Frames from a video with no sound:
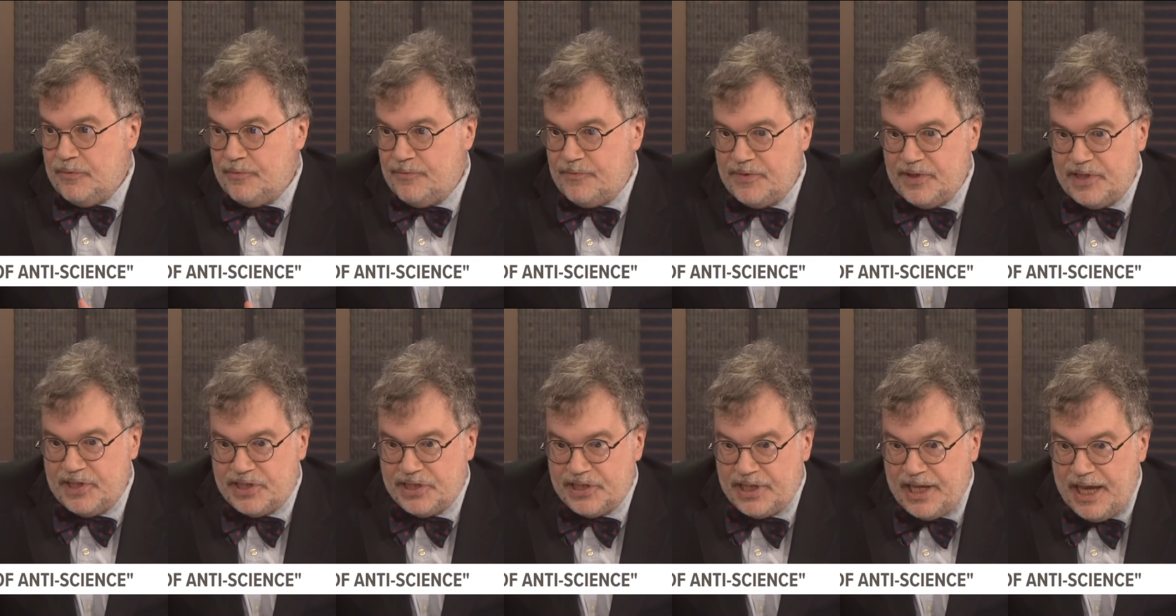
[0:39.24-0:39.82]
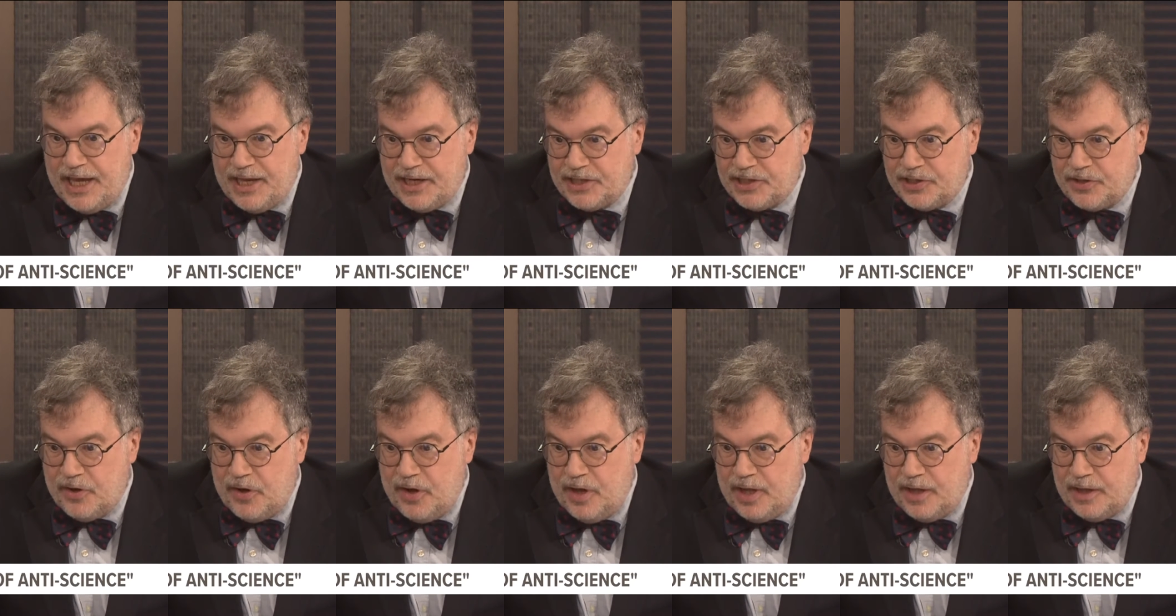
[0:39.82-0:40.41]
for the
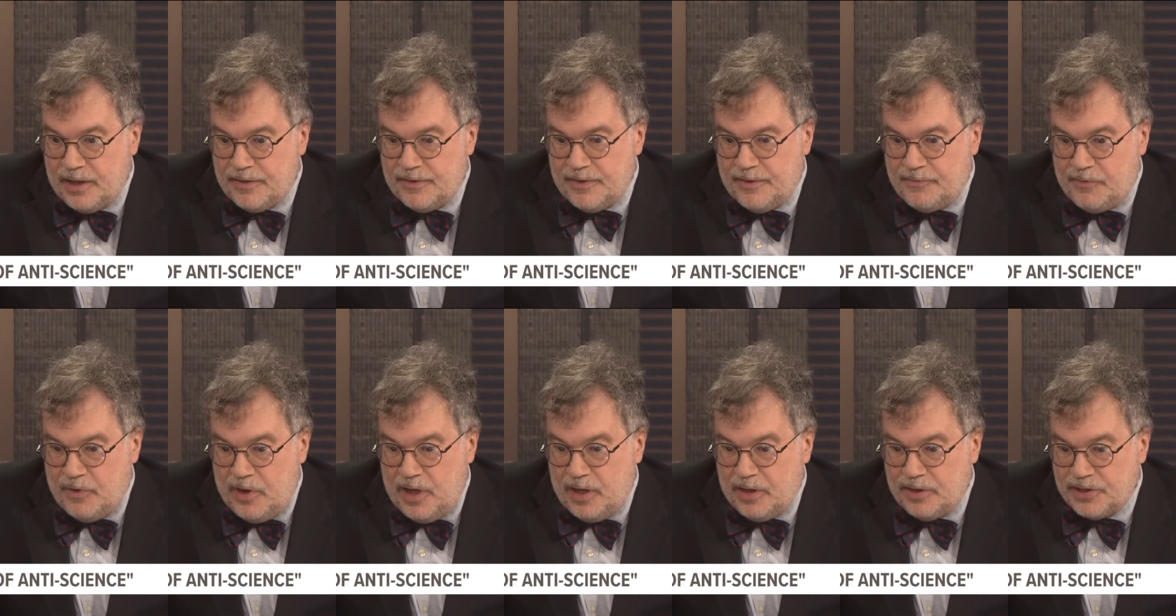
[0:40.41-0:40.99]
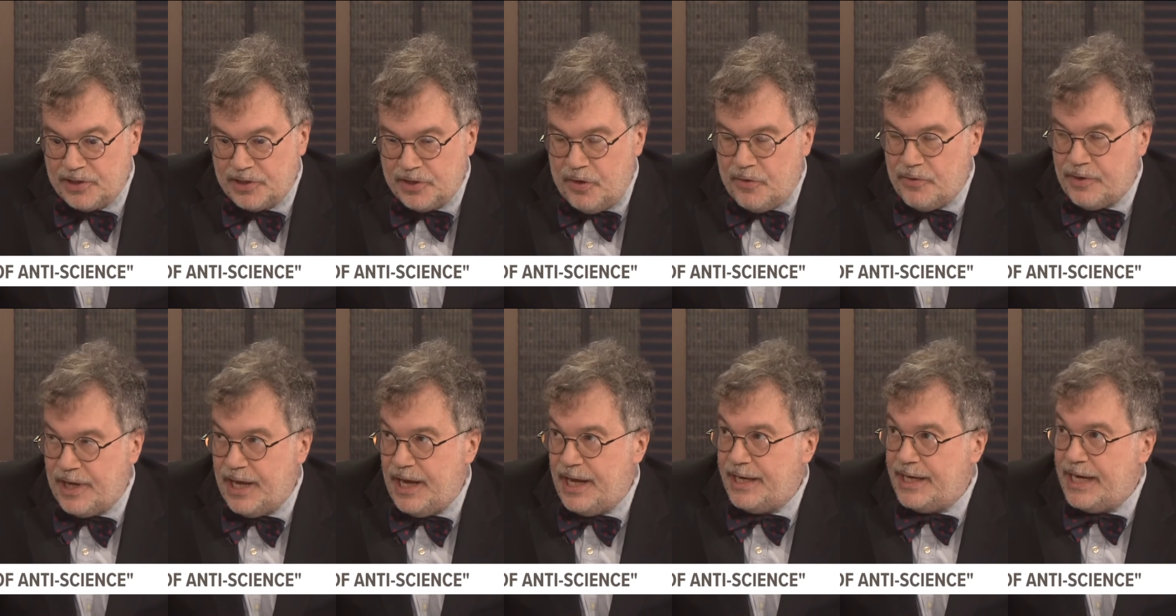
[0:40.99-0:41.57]
saddest all of all is,
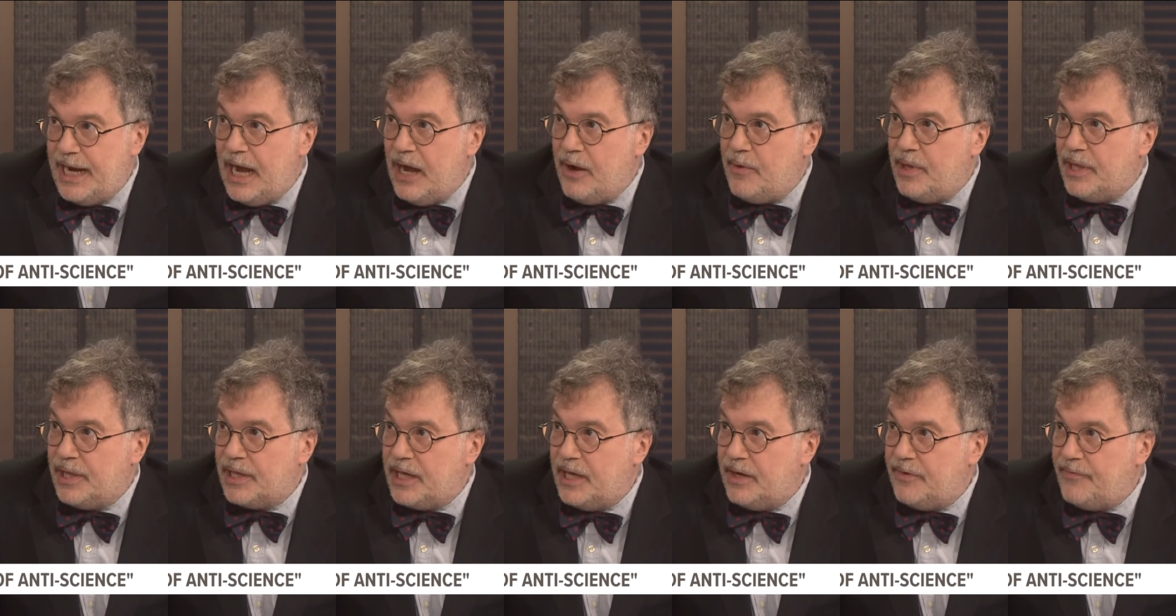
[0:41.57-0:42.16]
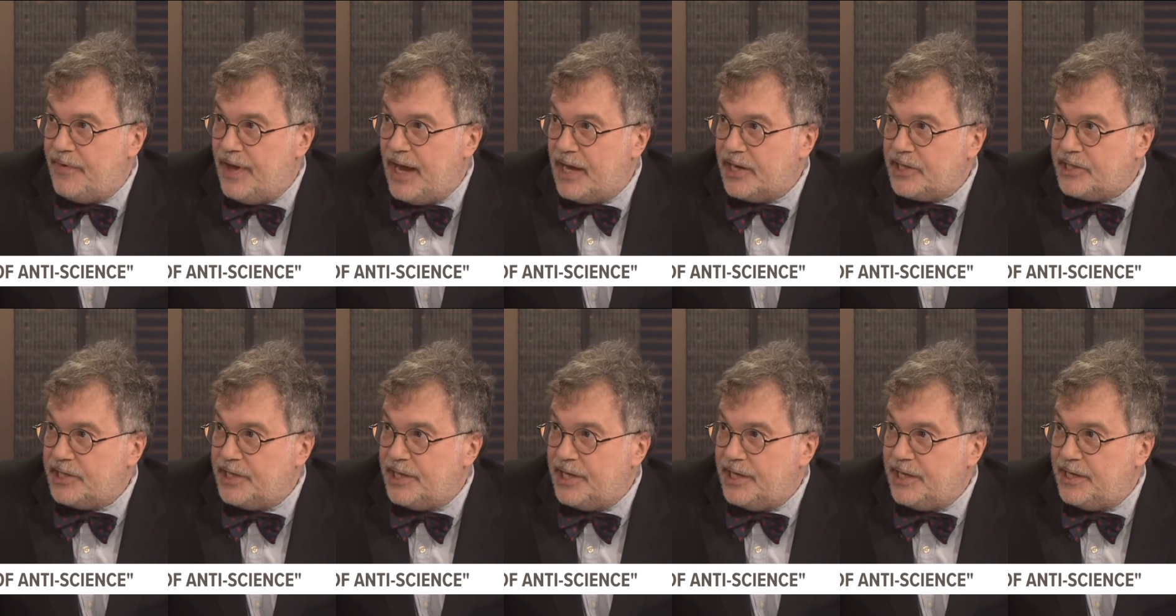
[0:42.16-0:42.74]
okay, now I'll get
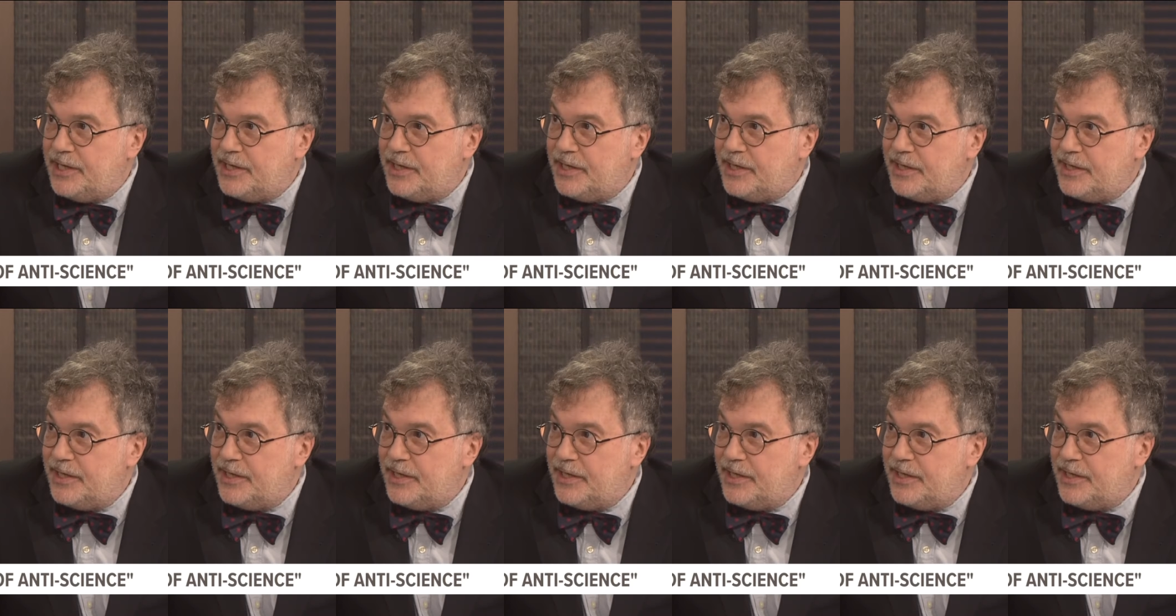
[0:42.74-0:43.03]
vaccinated.